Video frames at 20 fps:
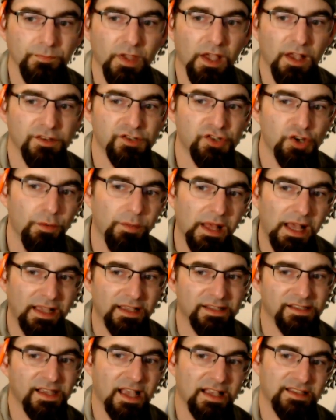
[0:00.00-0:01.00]
Joe Black
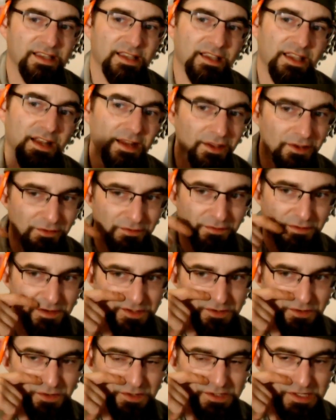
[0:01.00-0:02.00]
is asking any good fish
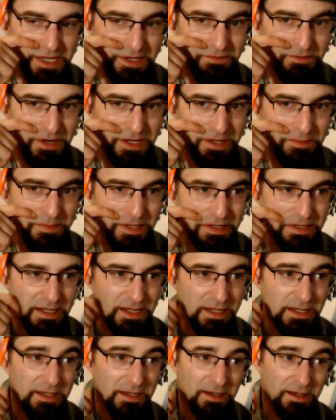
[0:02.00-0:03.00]
stores I can recommend.
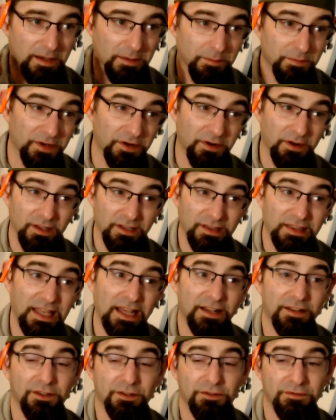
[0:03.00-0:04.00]
There are a
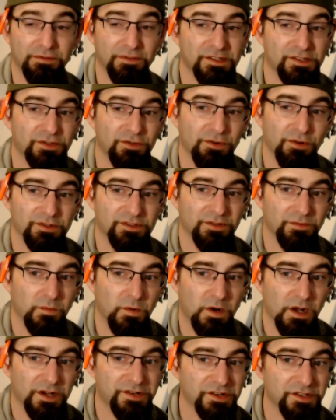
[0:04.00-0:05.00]
lot of good fish stores in
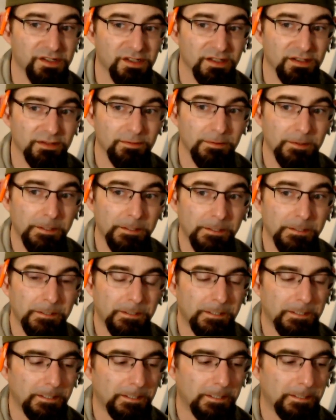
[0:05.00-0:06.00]
Washington.
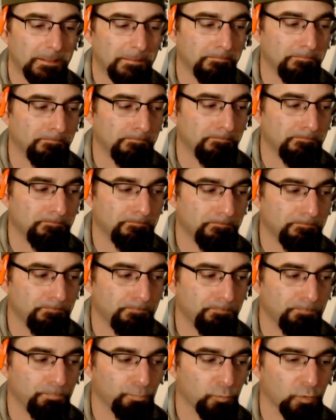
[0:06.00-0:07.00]

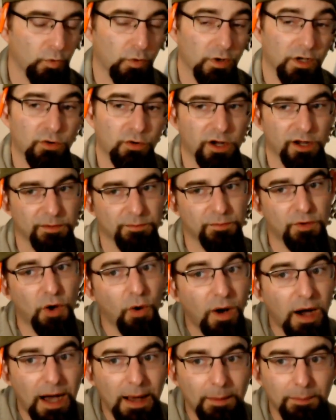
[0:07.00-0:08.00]
Well, Aquarium
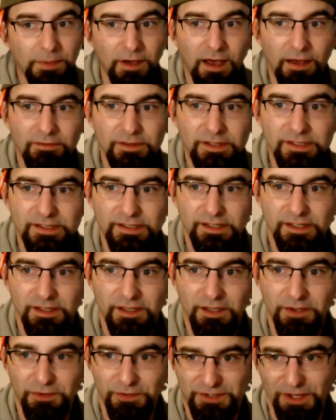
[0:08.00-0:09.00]
Co-op, obviously,
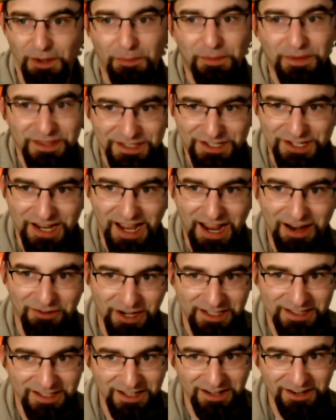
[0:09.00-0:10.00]
who's up in the chat
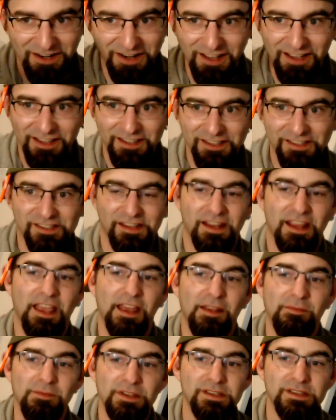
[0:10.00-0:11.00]
right there. He's in
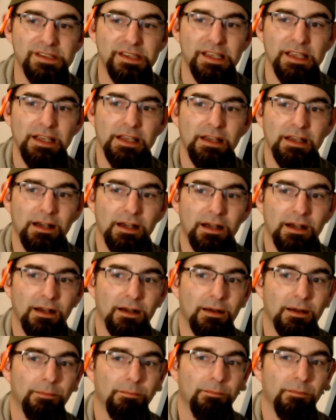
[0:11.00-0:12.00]
Edmonds.
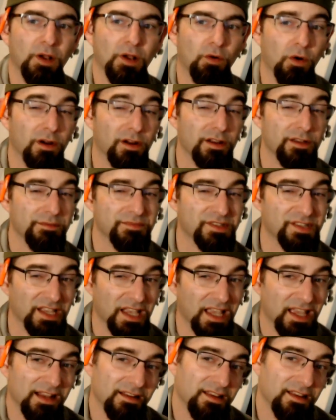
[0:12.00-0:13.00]
Aquarium
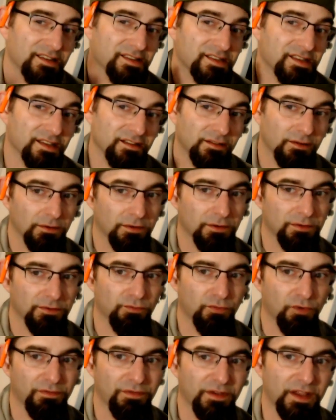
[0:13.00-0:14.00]
Zen is in the
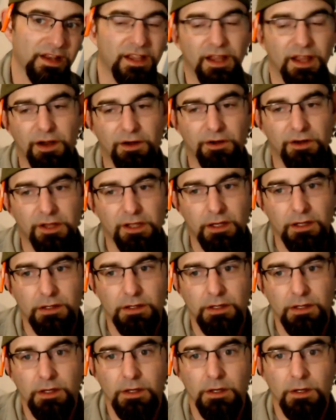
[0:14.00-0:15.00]
Ravenna area
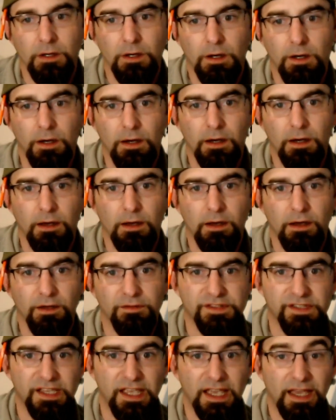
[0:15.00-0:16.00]
of
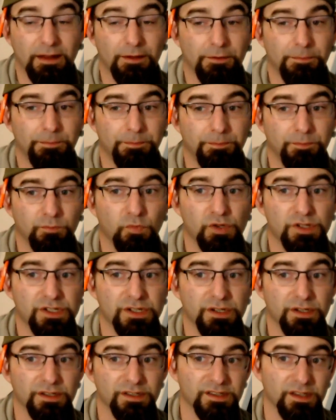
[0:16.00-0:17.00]
Seattle,
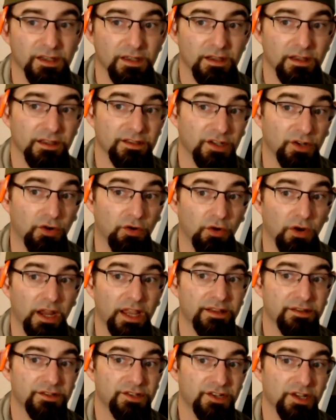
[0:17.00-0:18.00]
which is a
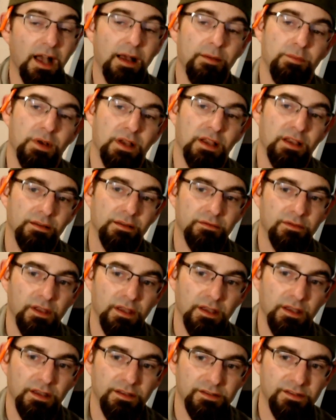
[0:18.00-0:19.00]
great shop by
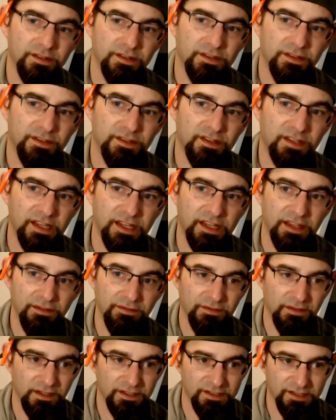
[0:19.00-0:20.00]

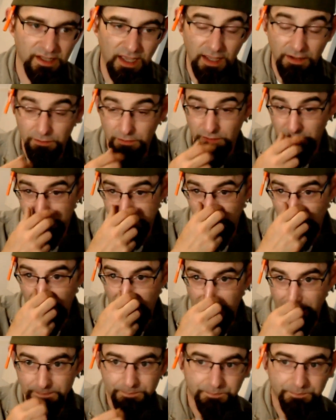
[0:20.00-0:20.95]
Steve, is the guy who owns that.